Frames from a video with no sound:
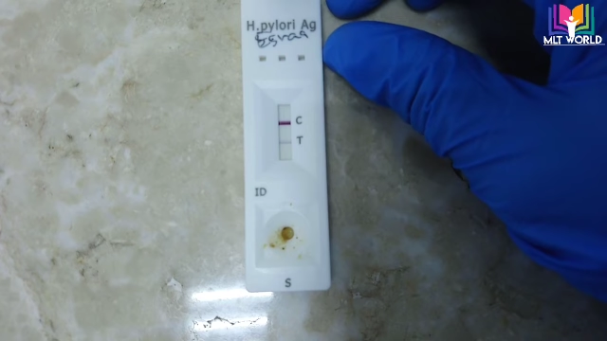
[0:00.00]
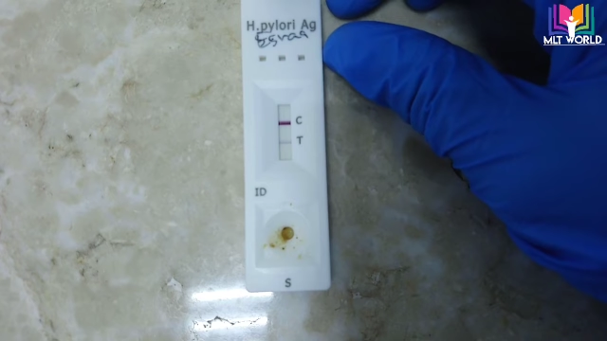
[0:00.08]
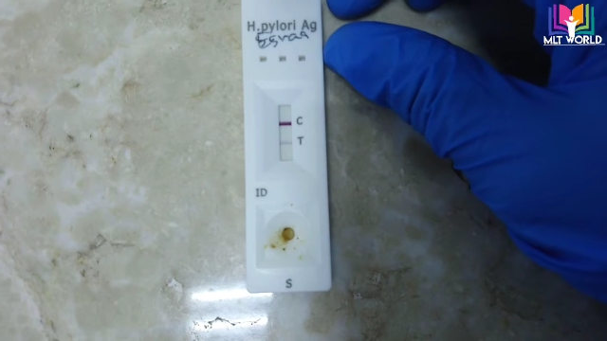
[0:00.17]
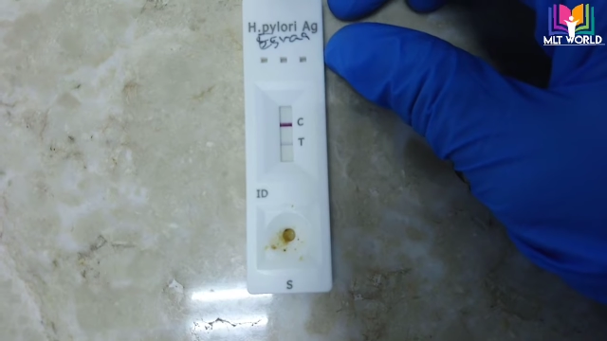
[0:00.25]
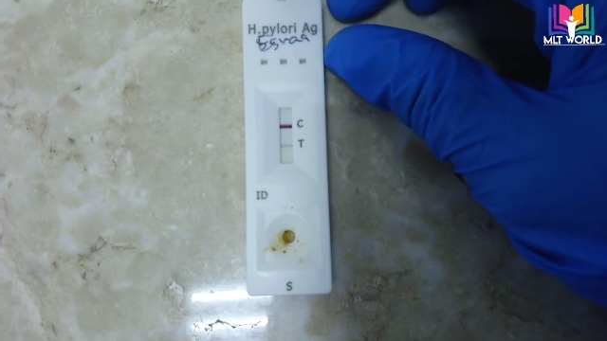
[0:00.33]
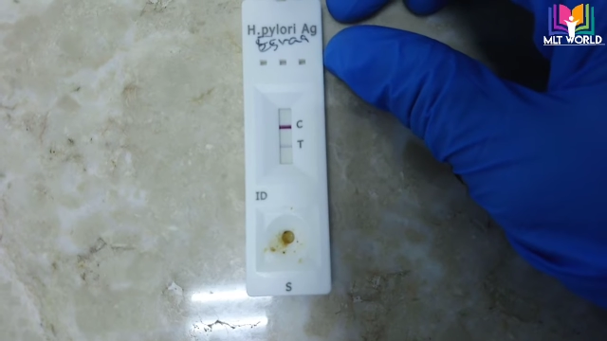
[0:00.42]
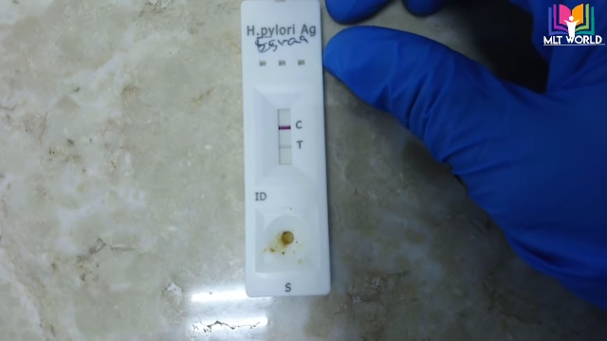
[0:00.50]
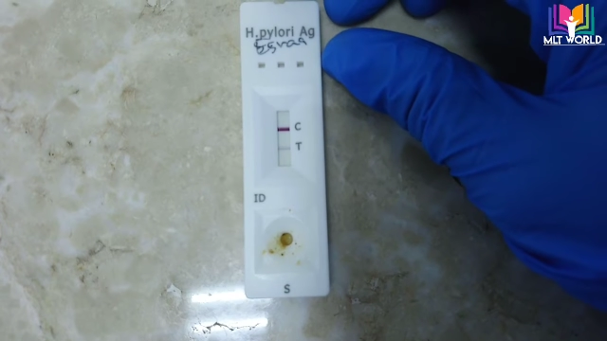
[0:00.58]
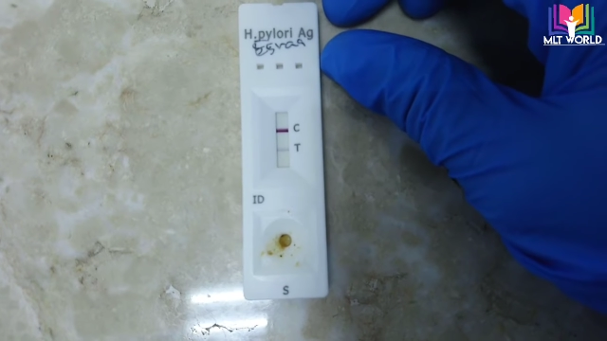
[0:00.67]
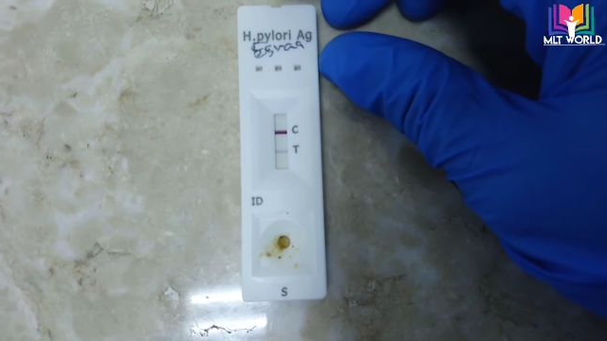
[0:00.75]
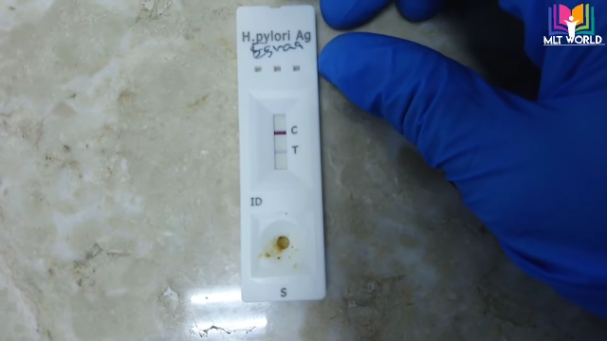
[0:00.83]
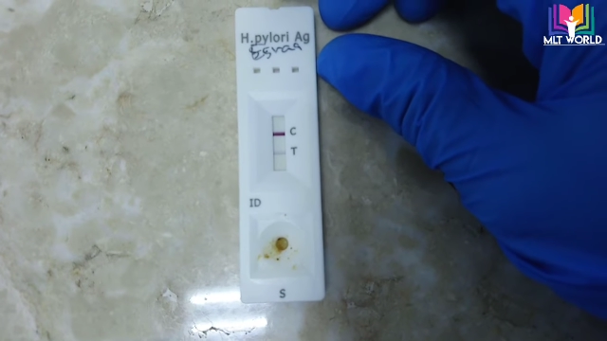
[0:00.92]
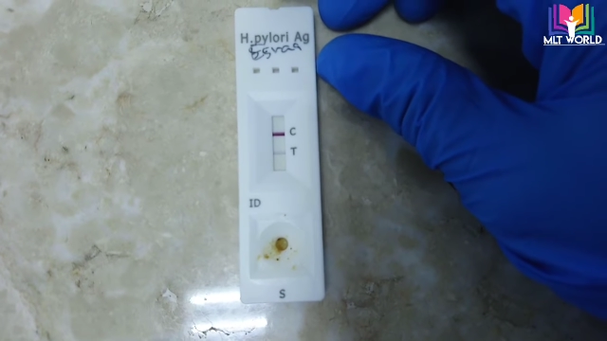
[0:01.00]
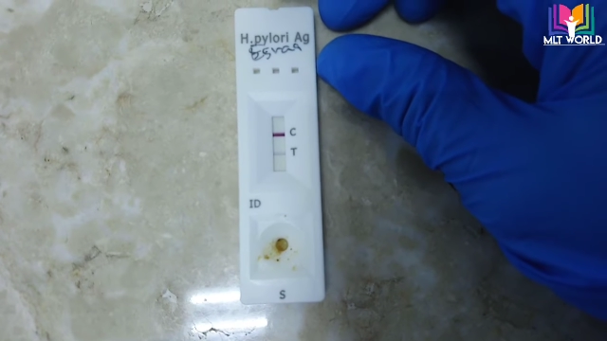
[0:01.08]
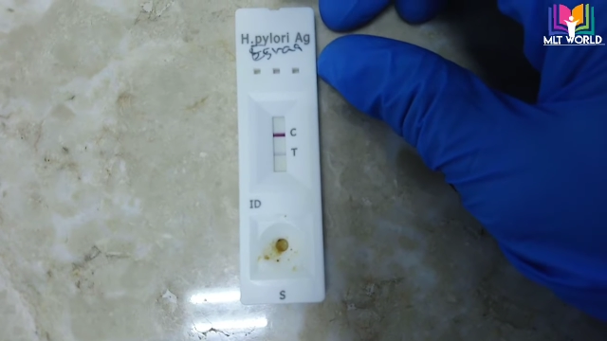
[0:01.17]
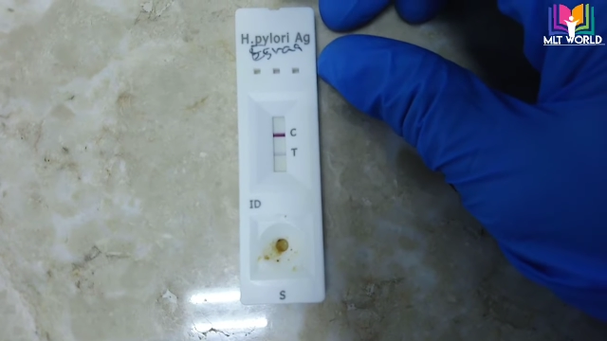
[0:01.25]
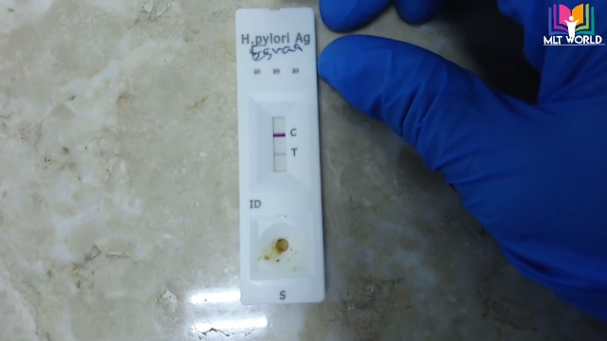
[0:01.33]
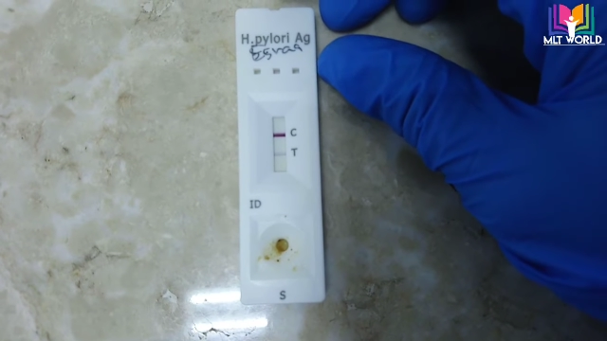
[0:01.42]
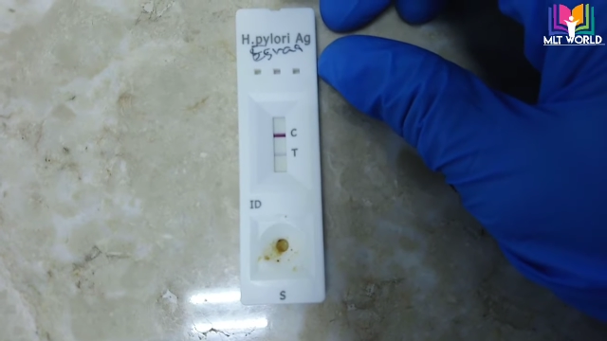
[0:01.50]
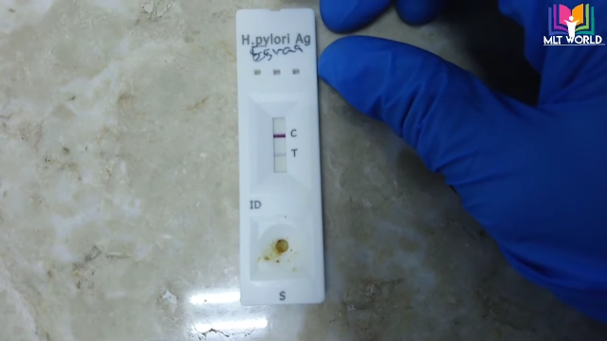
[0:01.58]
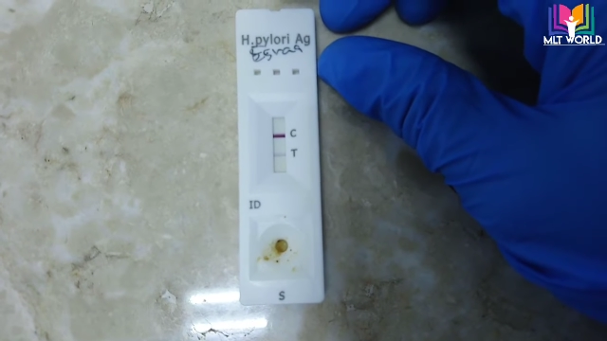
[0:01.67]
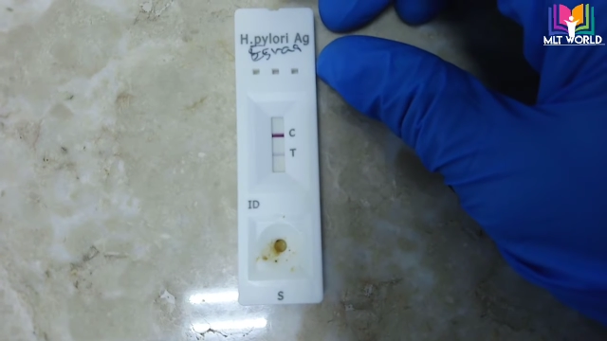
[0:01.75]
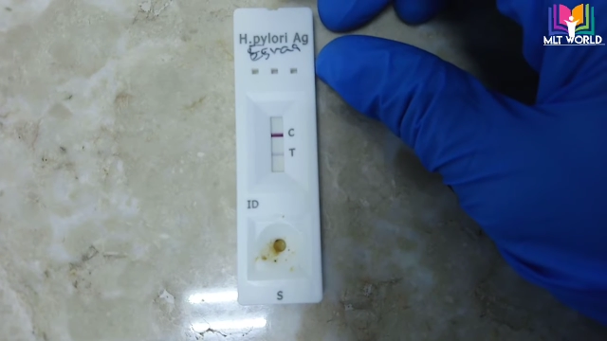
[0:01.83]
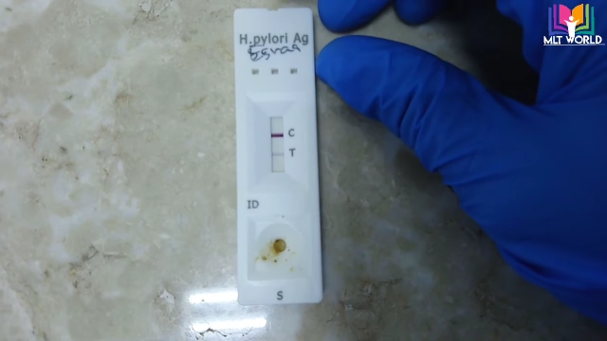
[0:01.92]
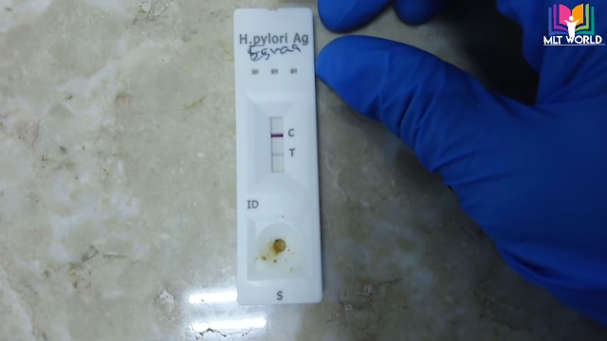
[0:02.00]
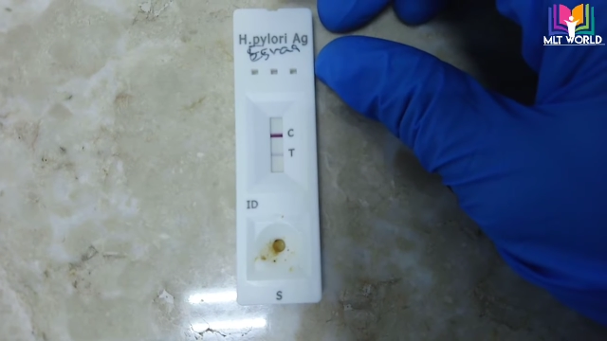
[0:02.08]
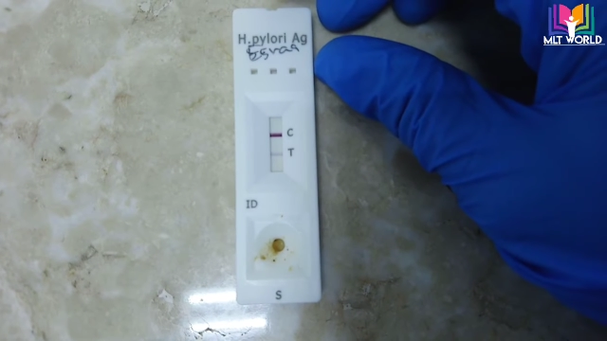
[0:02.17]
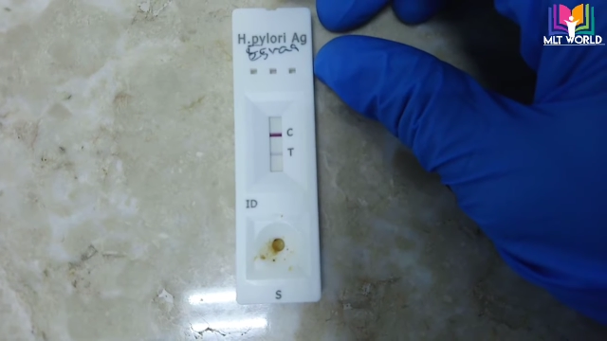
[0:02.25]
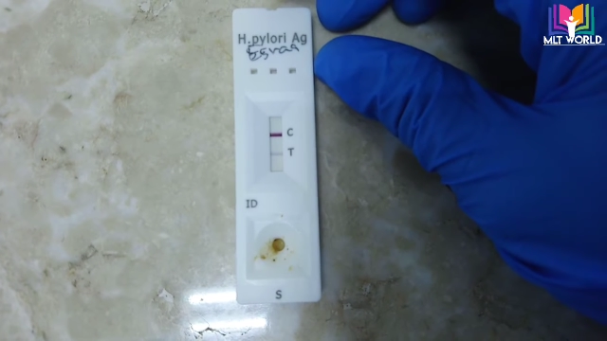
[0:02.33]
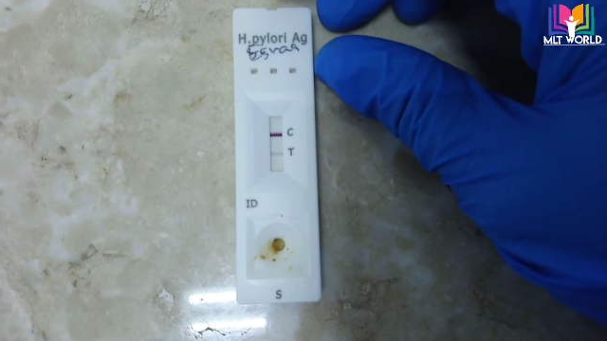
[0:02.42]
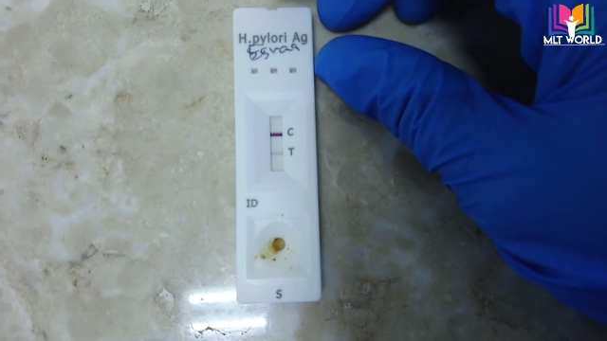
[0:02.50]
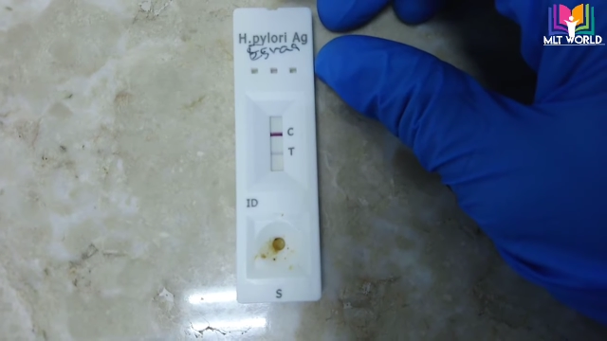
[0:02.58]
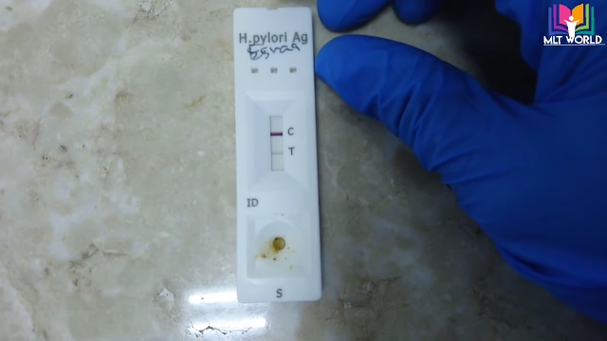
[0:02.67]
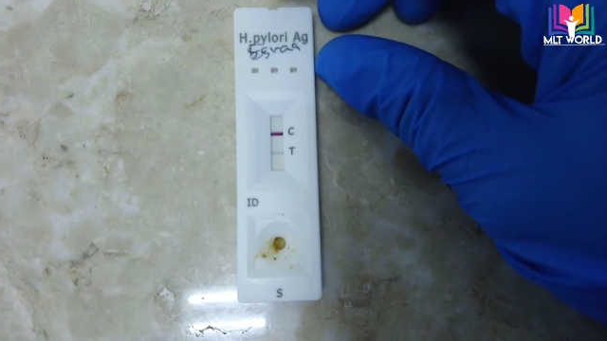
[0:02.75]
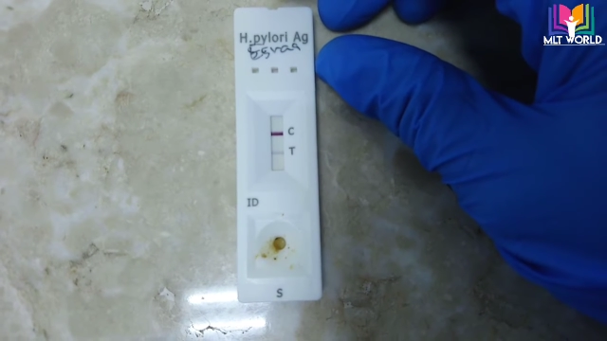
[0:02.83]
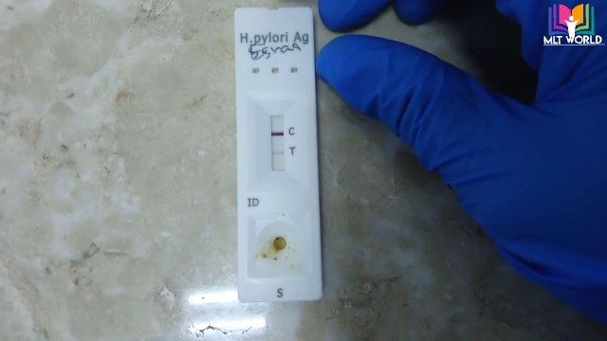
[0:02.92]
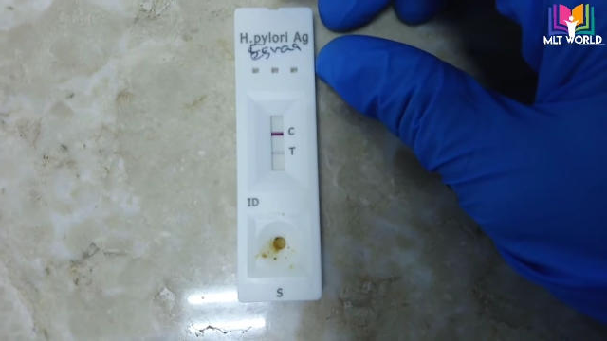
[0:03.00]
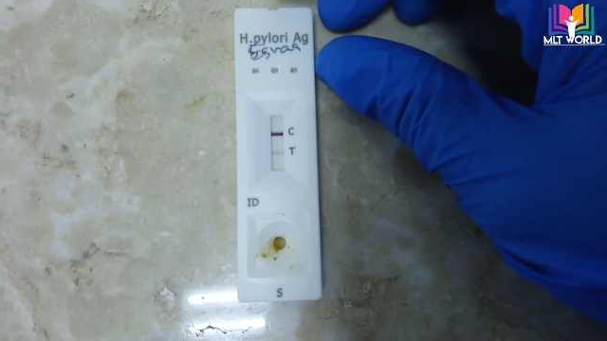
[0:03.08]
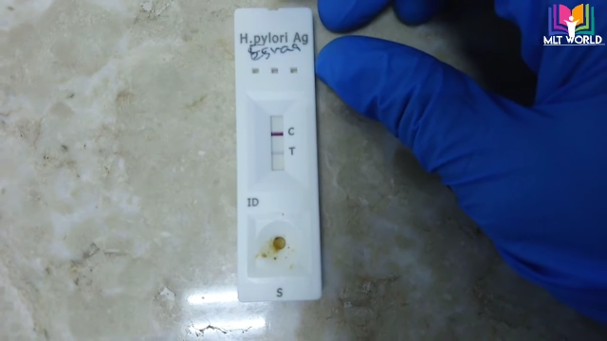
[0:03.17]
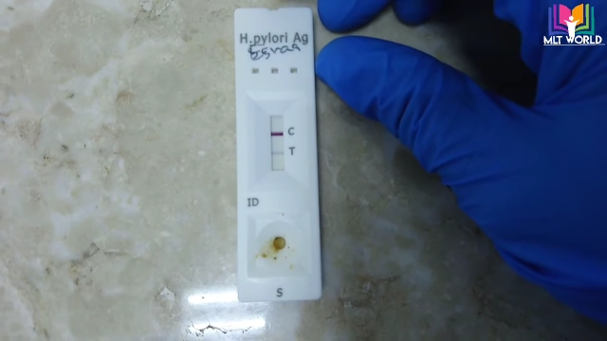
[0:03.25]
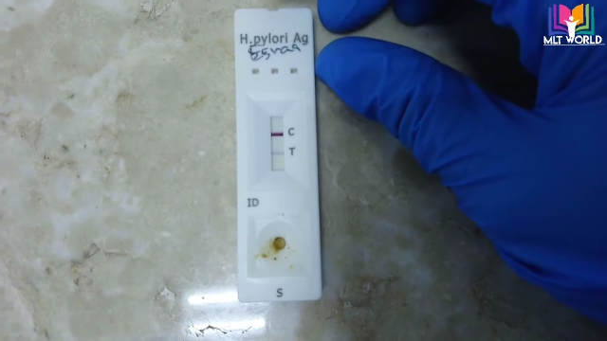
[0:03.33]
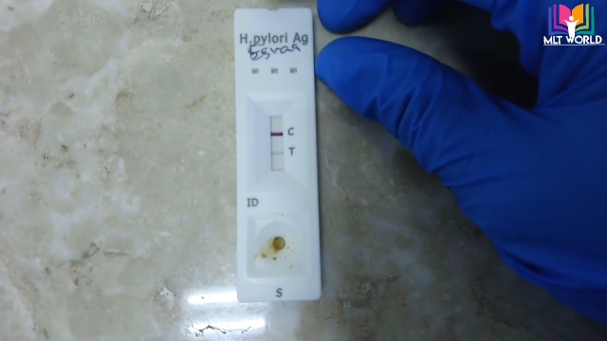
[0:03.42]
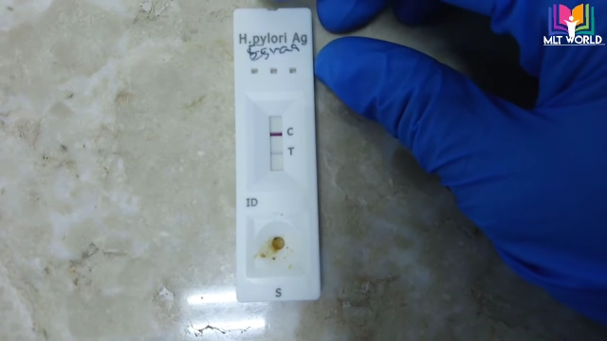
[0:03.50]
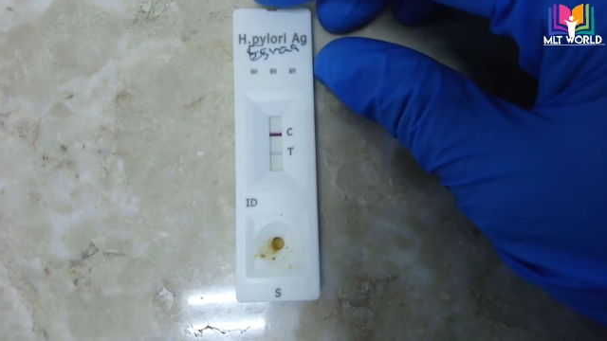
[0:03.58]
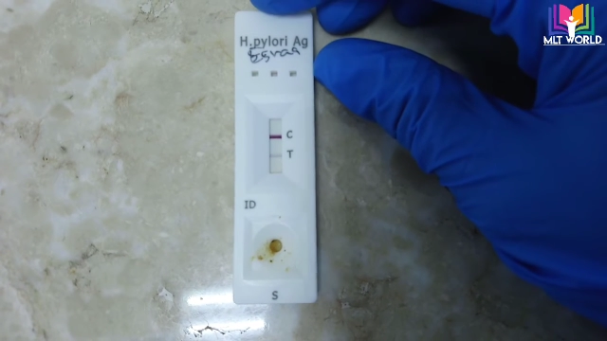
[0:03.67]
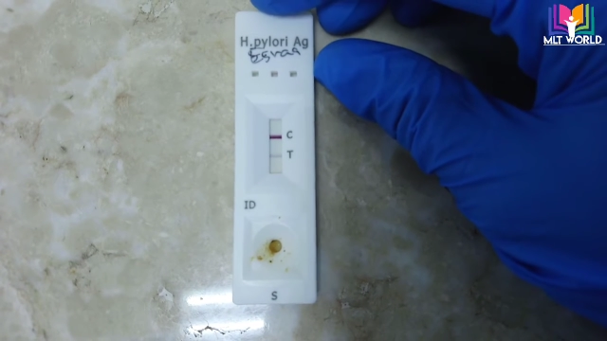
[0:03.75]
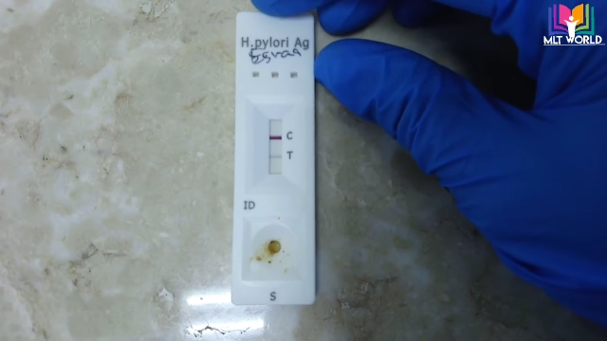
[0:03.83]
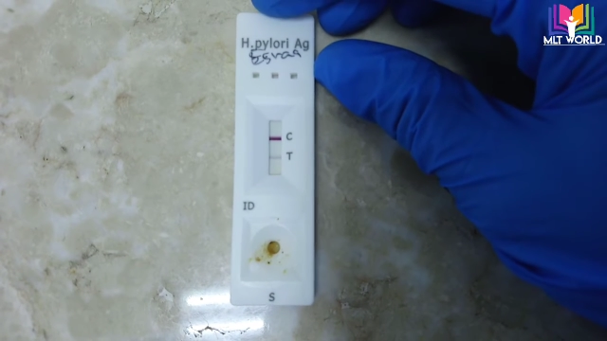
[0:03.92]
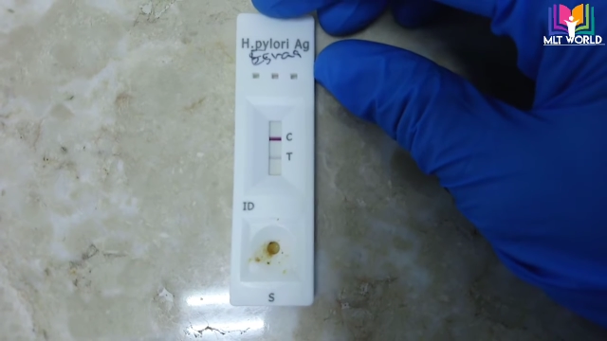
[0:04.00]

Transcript: [unreadable: no face in view]